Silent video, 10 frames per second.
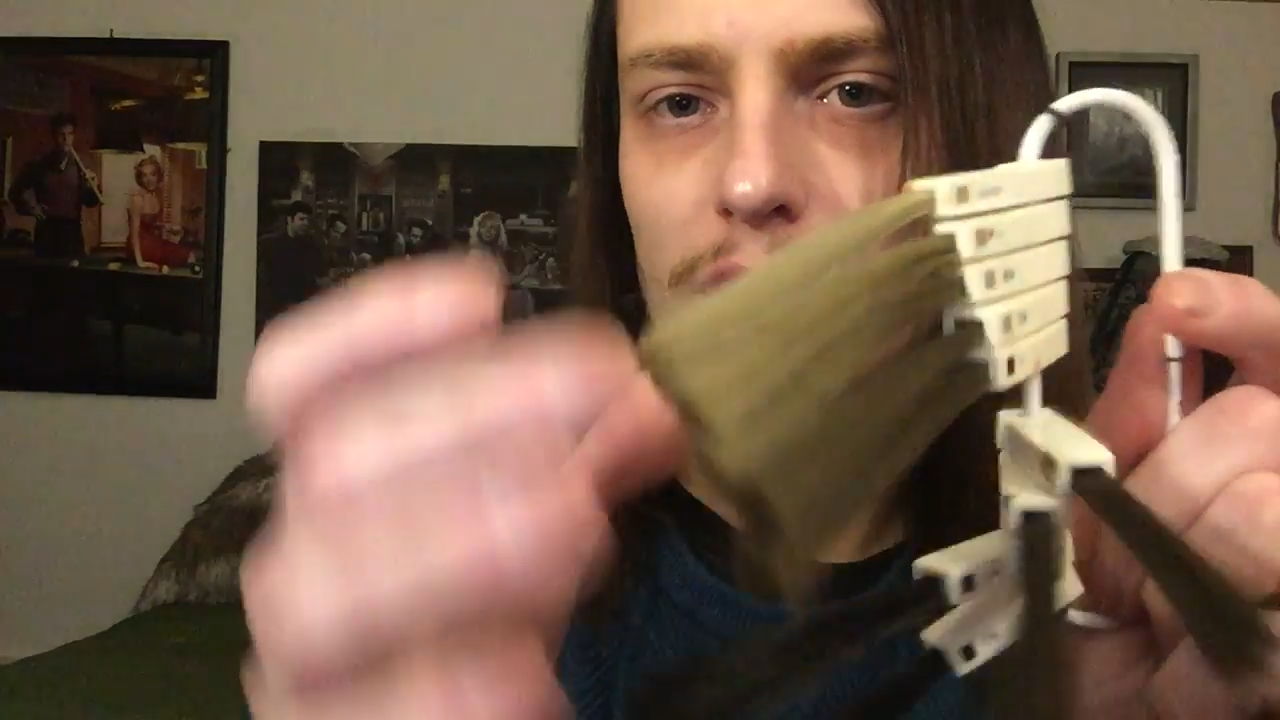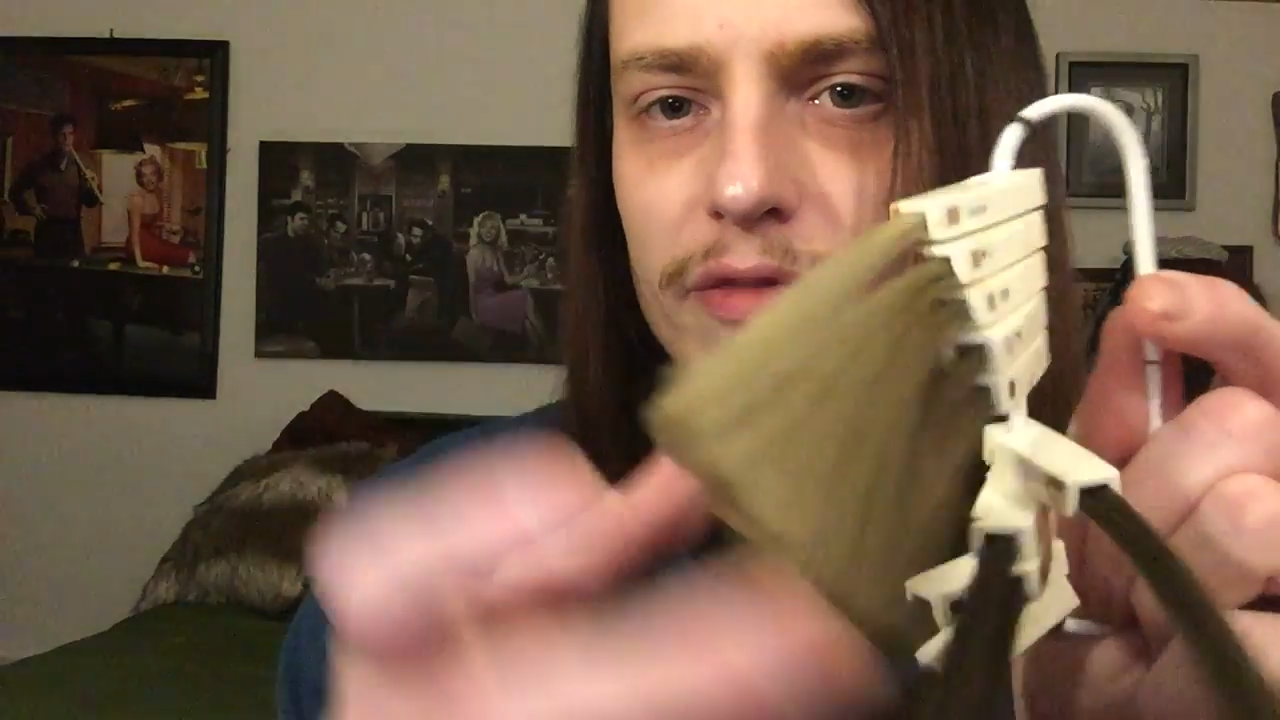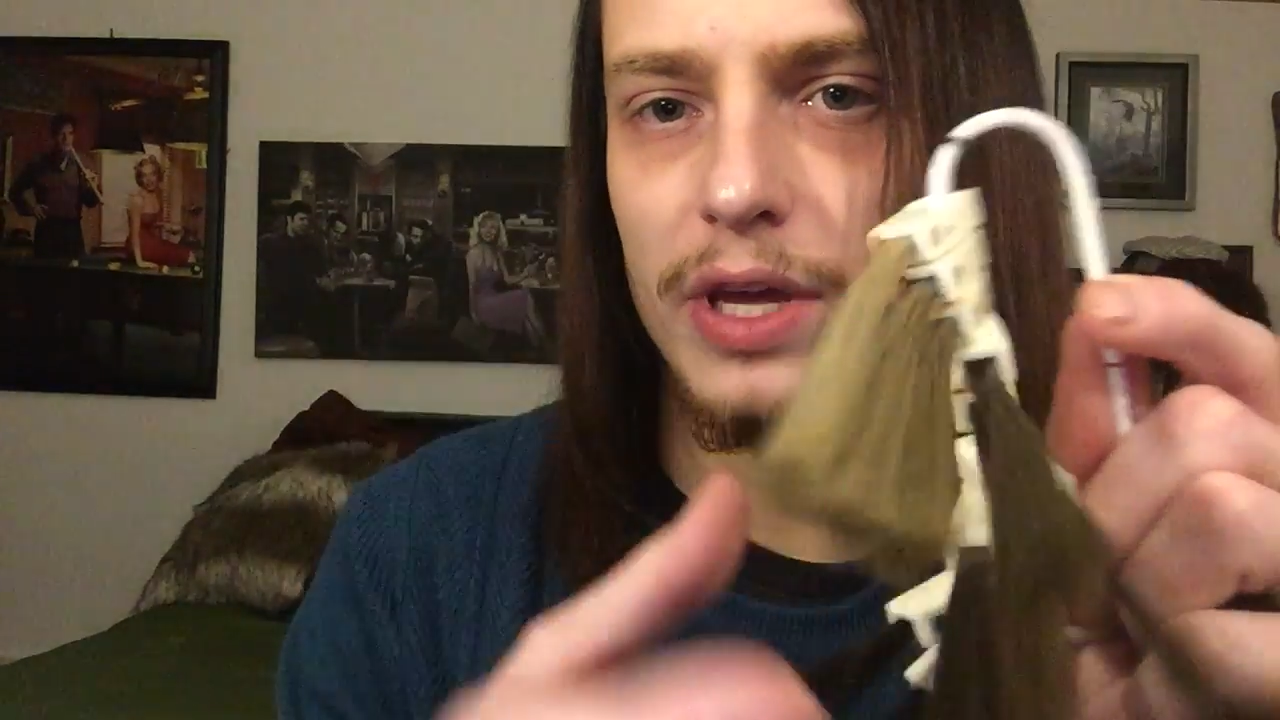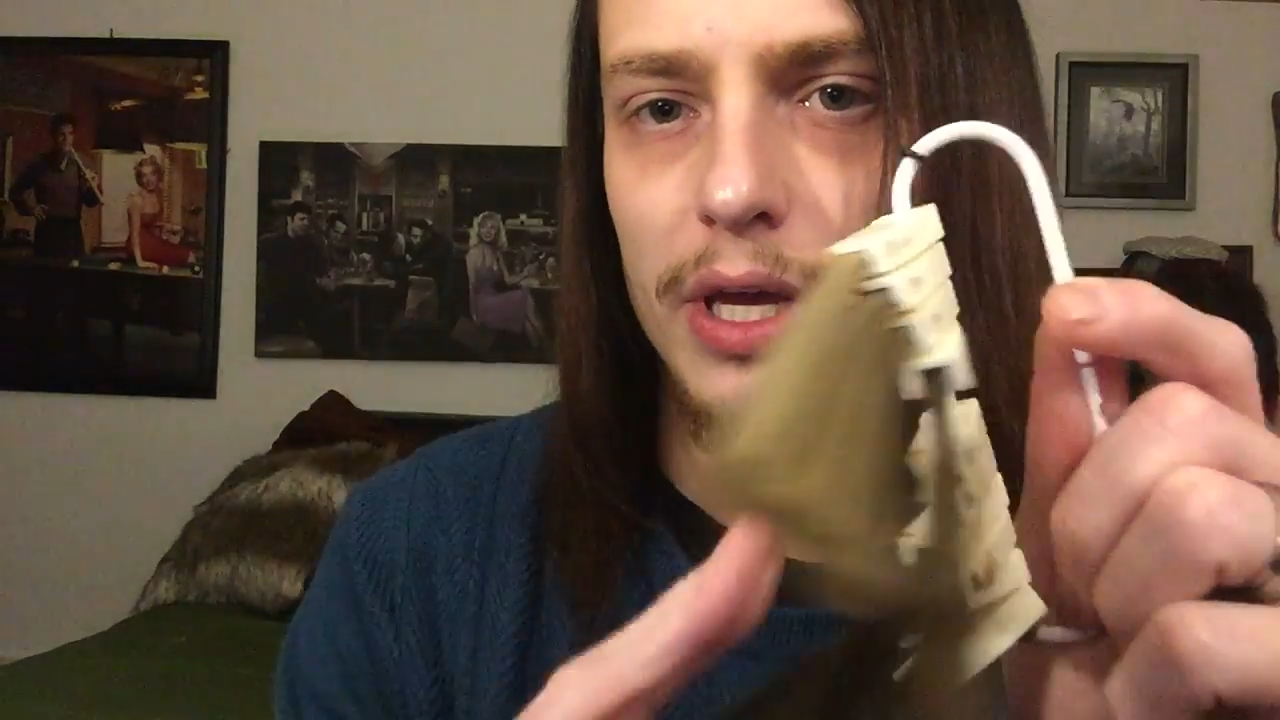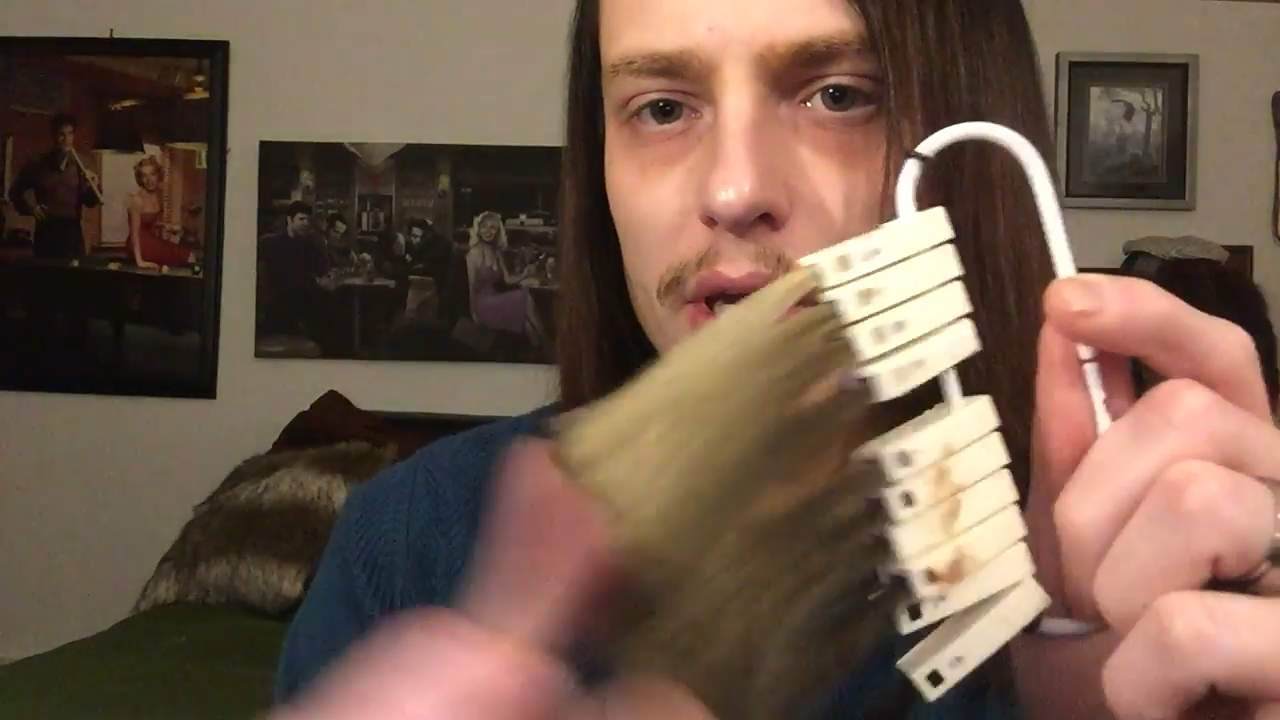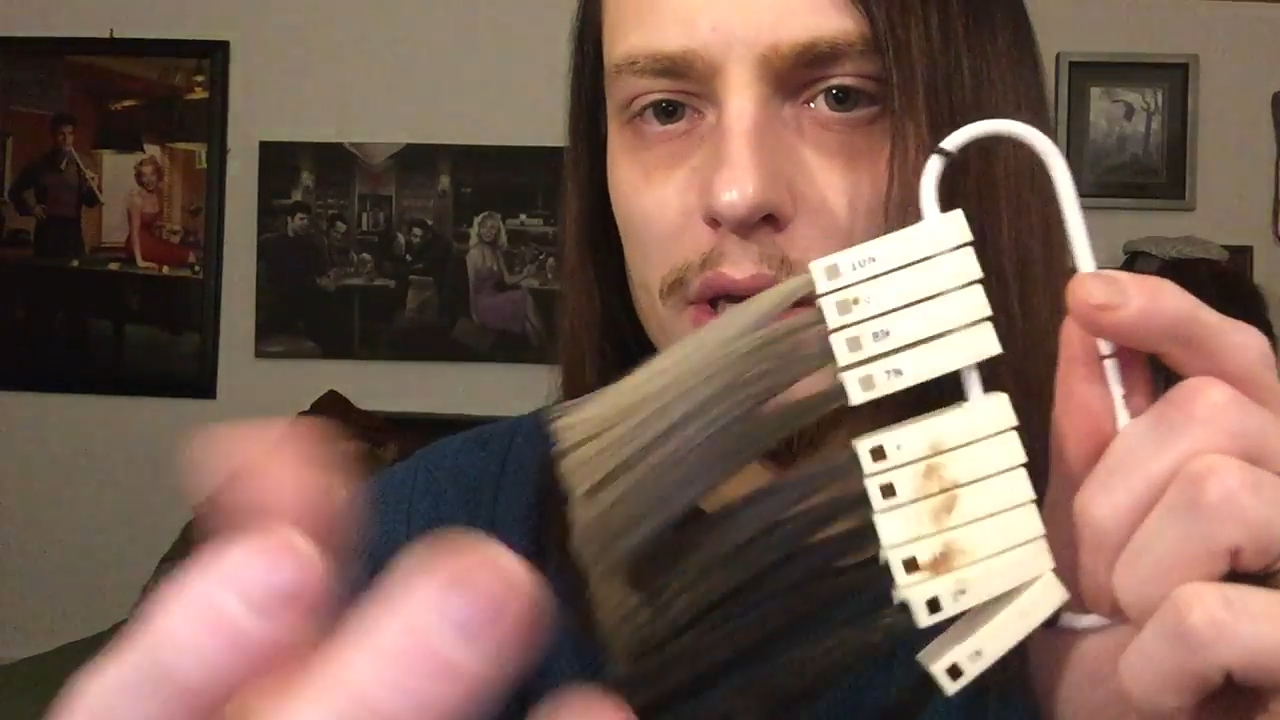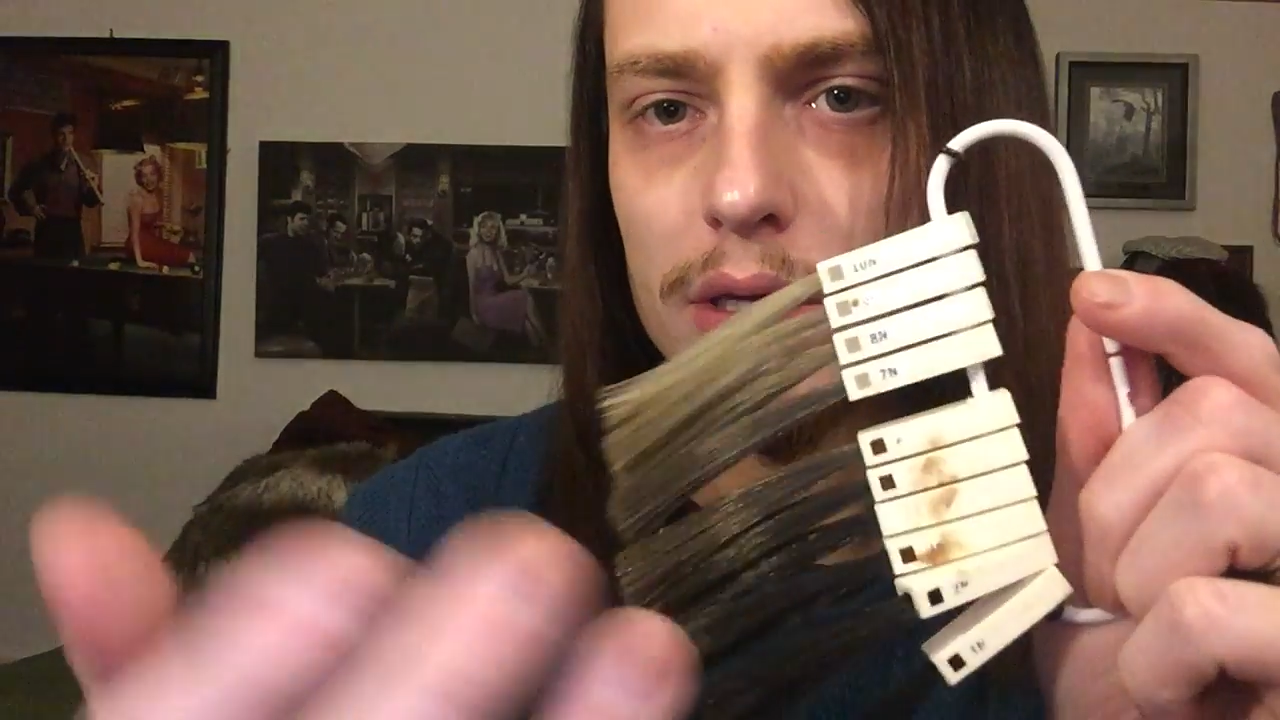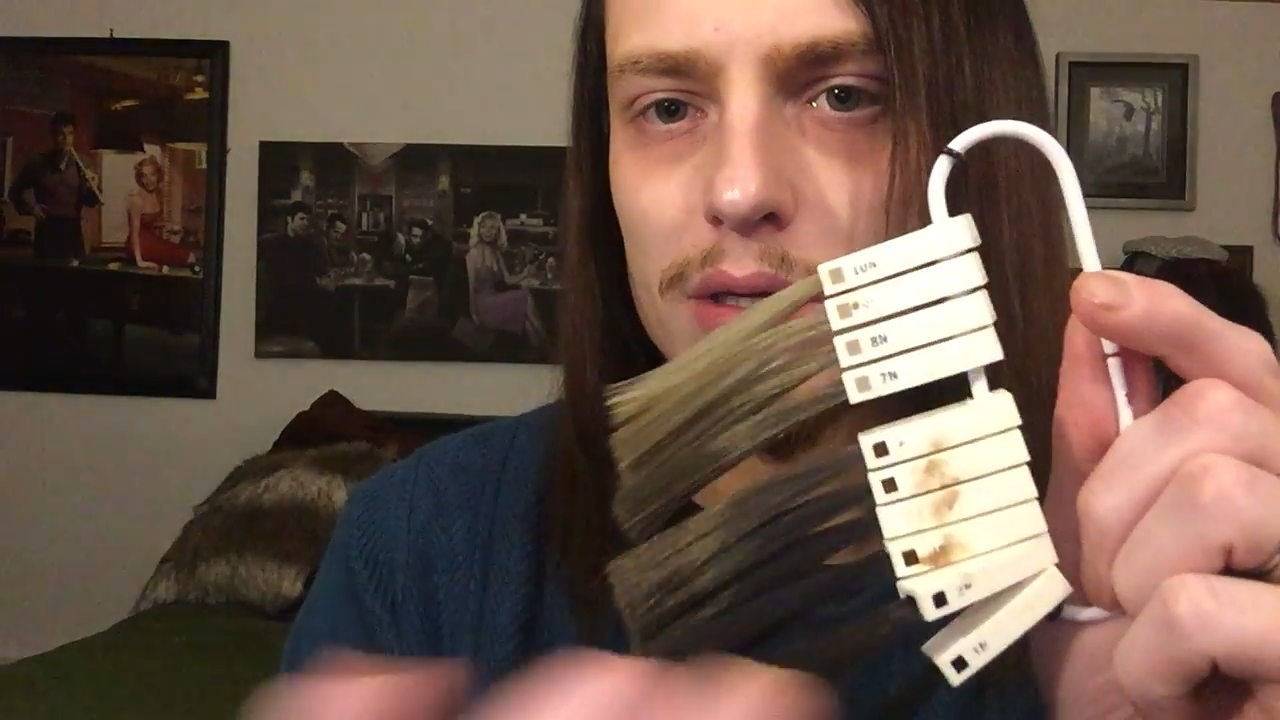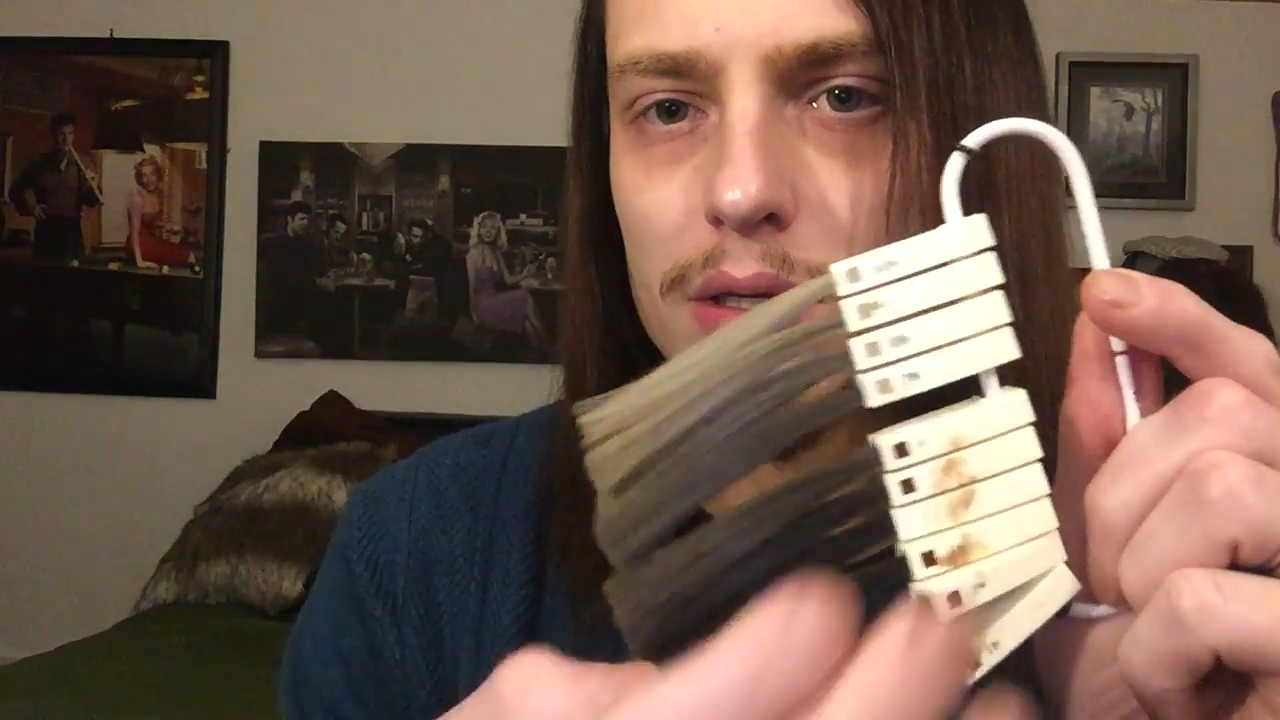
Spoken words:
of a